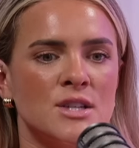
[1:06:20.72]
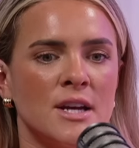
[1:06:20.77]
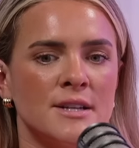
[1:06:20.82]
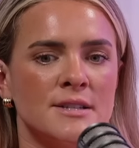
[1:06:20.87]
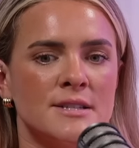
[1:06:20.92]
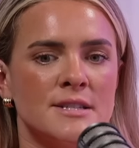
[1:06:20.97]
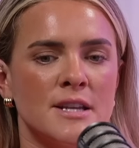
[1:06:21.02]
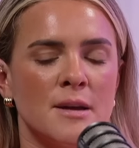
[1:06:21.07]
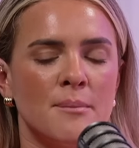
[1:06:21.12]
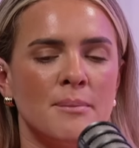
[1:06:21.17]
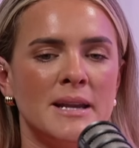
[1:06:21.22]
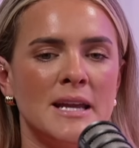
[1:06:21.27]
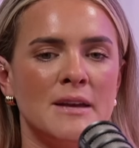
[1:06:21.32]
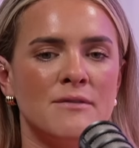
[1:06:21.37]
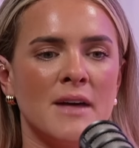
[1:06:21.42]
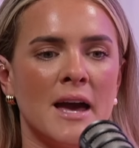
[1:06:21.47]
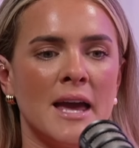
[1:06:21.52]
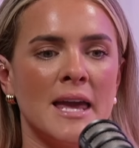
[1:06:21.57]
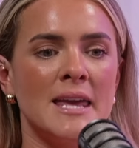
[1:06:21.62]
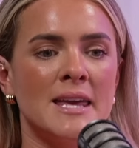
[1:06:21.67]
chances, and I
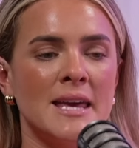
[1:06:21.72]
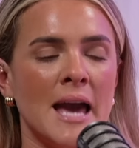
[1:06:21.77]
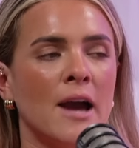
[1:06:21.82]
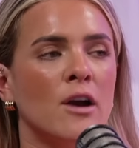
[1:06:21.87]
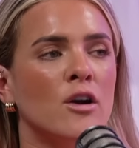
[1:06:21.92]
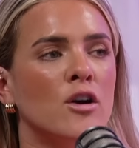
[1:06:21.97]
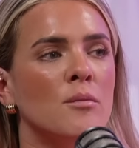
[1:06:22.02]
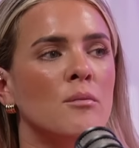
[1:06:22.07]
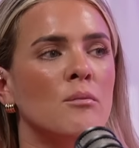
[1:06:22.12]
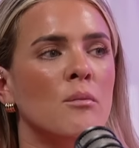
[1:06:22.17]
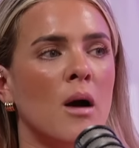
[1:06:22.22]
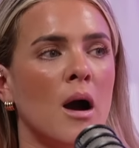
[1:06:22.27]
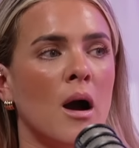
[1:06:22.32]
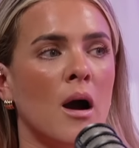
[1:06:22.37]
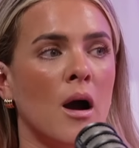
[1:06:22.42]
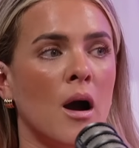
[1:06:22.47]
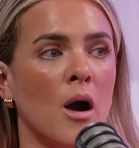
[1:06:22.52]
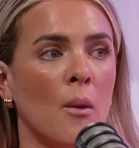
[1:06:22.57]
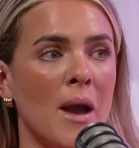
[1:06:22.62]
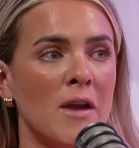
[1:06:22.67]
believe that he can come
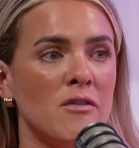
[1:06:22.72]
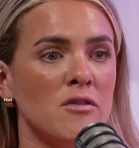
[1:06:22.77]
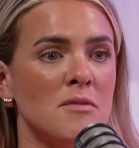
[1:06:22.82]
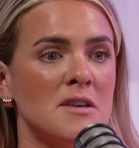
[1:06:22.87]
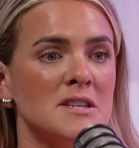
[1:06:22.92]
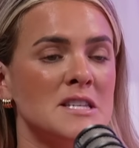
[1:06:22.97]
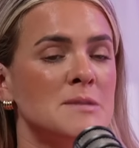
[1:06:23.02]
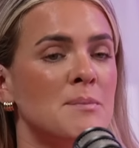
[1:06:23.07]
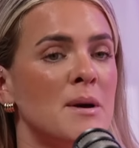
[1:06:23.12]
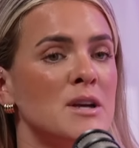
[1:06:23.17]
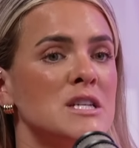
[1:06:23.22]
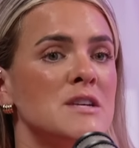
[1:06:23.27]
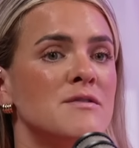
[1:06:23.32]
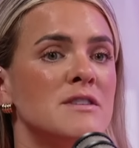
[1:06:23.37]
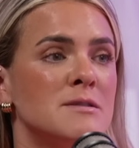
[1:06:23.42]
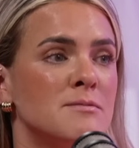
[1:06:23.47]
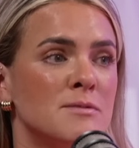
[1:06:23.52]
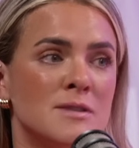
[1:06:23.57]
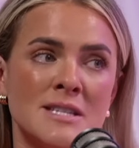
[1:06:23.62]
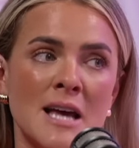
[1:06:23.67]
away from this, especially if
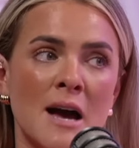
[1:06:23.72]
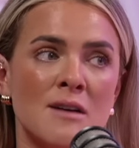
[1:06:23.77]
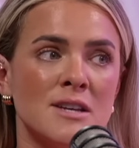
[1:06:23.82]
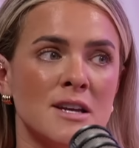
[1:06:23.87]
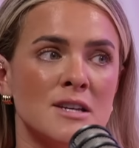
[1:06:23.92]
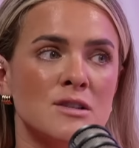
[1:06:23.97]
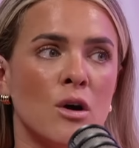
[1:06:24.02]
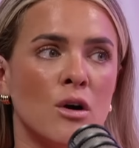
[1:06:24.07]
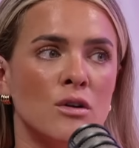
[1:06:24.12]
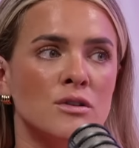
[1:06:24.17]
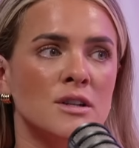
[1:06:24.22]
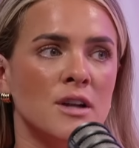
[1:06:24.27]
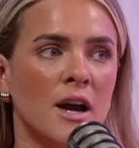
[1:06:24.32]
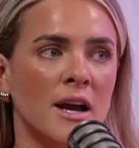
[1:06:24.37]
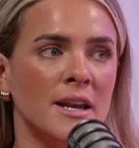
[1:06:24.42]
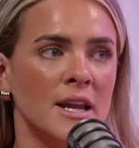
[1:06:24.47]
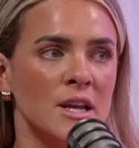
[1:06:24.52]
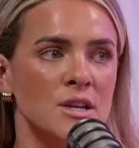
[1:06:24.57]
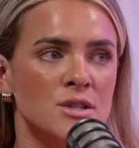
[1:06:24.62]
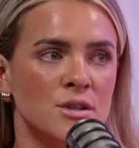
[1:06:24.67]
he sounds like he's got
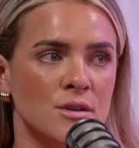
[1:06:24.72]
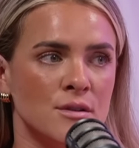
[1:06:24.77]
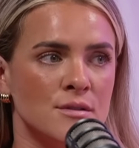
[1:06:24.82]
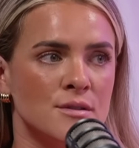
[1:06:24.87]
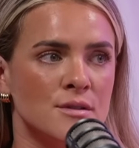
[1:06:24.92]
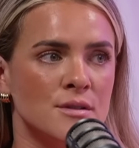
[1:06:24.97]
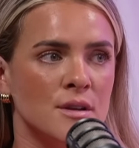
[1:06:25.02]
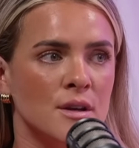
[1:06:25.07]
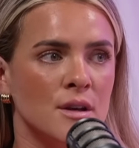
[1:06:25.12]
underlying issues.